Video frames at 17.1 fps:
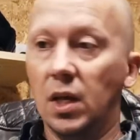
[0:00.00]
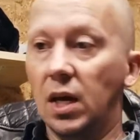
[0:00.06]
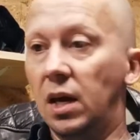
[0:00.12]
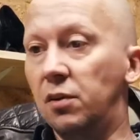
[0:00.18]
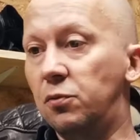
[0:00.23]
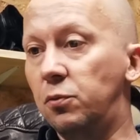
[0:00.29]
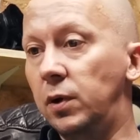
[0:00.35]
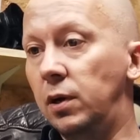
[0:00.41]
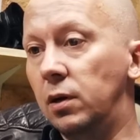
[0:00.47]

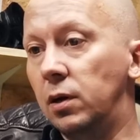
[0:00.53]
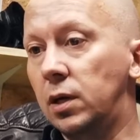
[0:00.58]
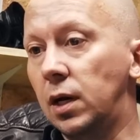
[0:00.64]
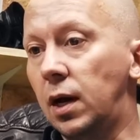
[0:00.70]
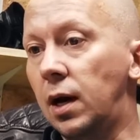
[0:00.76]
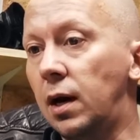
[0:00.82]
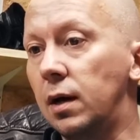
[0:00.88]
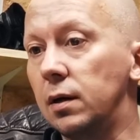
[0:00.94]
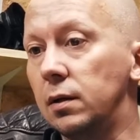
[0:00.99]
If we look
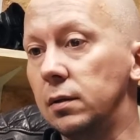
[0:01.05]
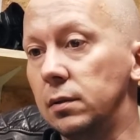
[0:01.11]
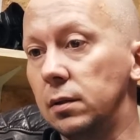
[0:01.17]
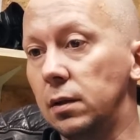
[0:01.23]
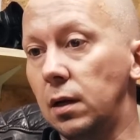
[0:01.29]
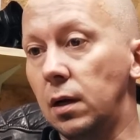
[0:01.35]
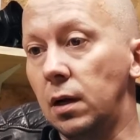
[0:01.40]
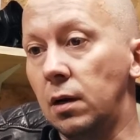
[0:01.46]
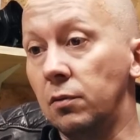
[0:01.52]
at,
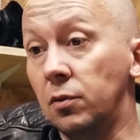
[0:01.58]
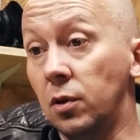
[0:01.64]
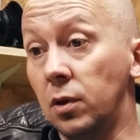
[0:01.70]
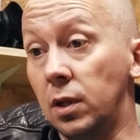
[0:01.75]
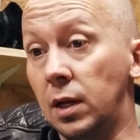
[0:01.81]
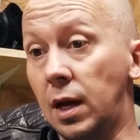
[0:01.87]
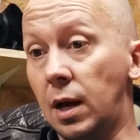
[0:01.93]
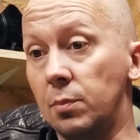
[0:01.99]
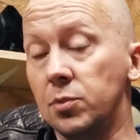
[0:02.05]
I've got
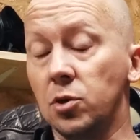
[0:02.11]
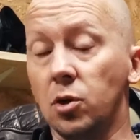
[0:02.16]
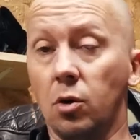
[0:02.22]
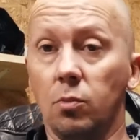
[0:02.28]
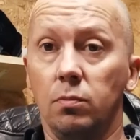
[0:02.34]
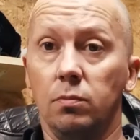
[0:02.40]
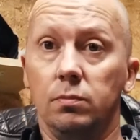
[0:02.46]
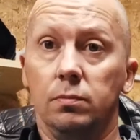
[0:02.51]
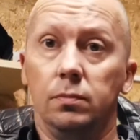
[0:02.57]
the
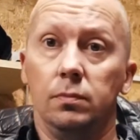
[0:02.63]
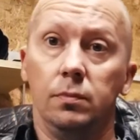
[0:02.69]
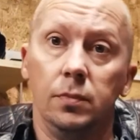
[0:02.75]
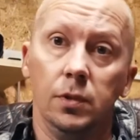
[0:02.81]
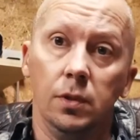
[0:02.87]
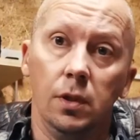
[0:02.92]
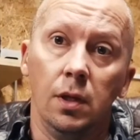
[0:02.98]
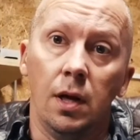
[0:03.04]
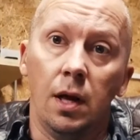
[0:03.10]
laptop
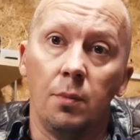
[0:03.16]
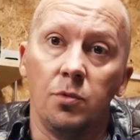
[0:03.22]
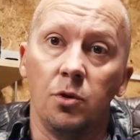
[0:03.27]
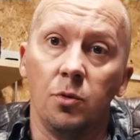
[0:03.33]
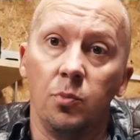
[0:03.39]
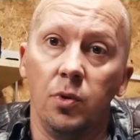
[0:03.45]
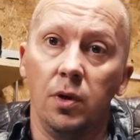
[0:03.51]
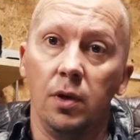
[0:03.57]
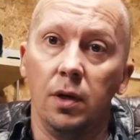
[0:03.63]

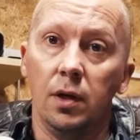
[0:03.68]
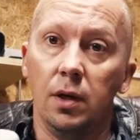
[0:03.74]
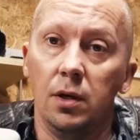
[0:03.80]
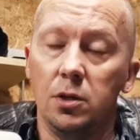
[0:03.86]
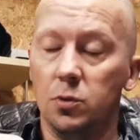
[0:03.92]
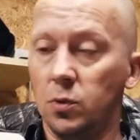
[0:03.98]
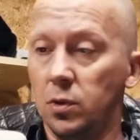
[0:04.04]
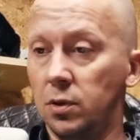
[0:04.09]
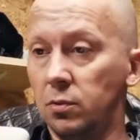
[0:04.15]
here in
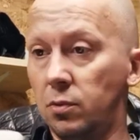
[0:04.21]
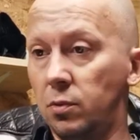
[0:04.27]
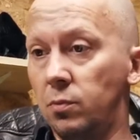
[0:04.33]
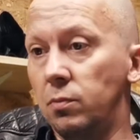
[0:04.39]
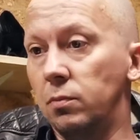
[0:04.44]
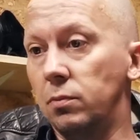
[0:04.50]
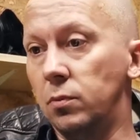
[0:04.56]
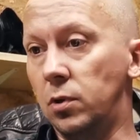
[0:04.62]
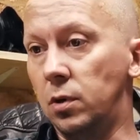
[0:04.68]
case you're
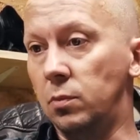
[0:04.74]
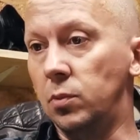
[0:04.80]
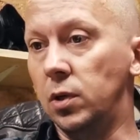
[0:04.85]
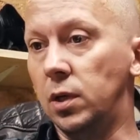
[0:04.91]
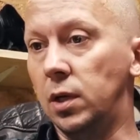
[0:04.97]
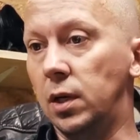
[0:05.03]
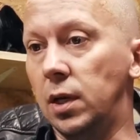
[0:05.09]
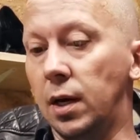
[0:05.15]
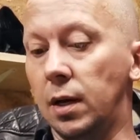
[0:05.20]
wondering what I'm
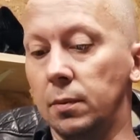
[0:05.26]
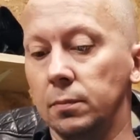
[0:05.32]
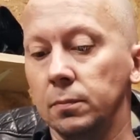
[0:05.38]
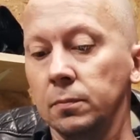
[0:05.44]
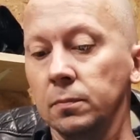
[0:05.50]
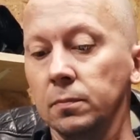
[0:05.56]
looking at.